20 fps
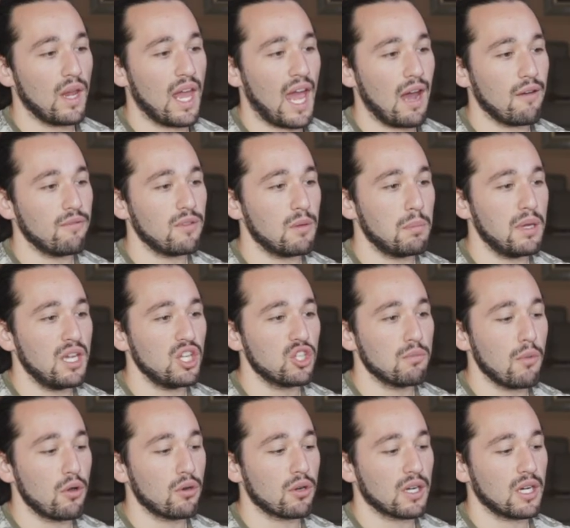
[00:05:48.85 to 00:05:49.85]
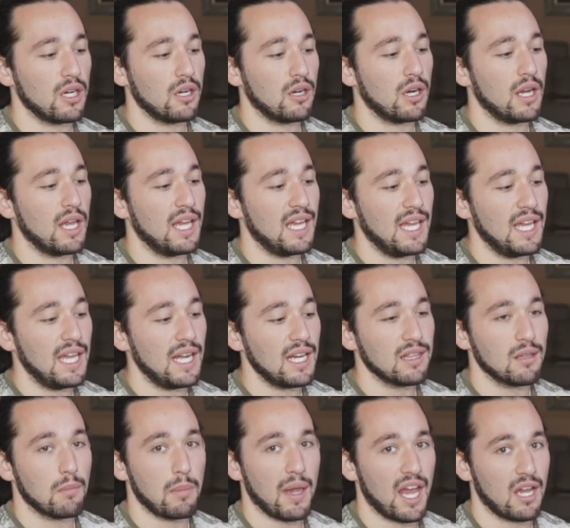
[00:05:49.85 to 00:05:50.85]
we have the pitch motor here
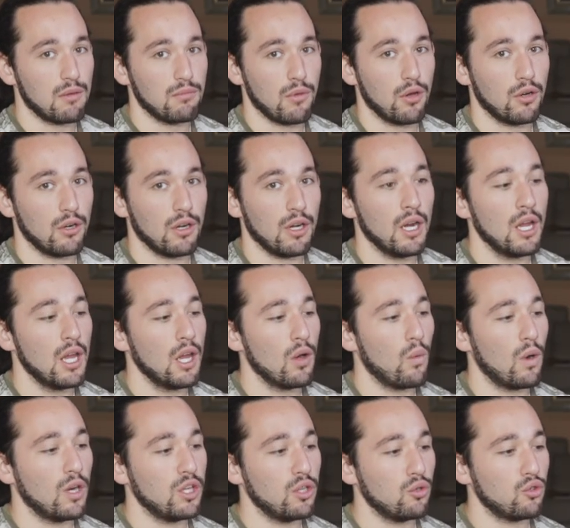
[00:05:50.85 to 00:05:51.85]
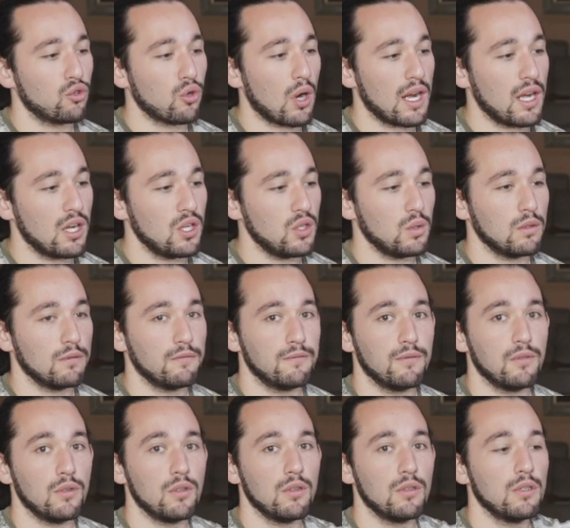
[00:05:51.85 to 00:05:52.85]
hitting the pan motor when you try to do a
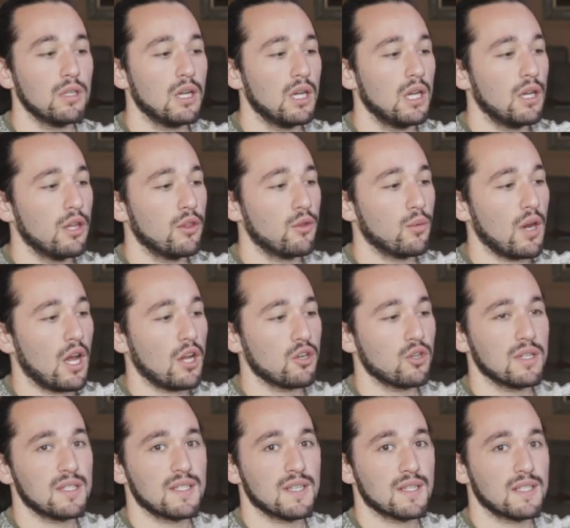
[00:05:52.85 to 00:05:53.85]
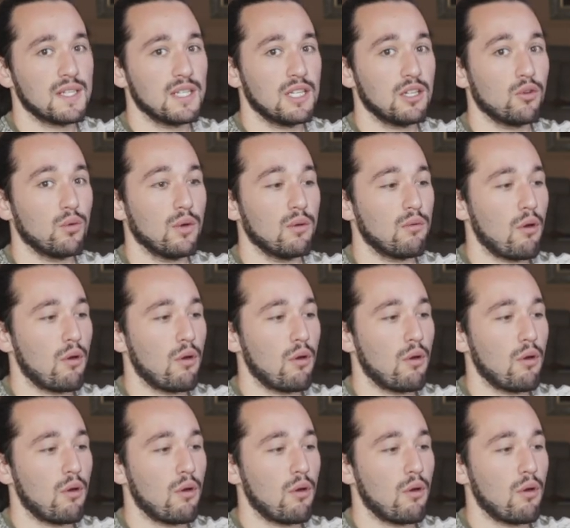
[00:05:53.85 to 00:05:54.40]
full 360 degree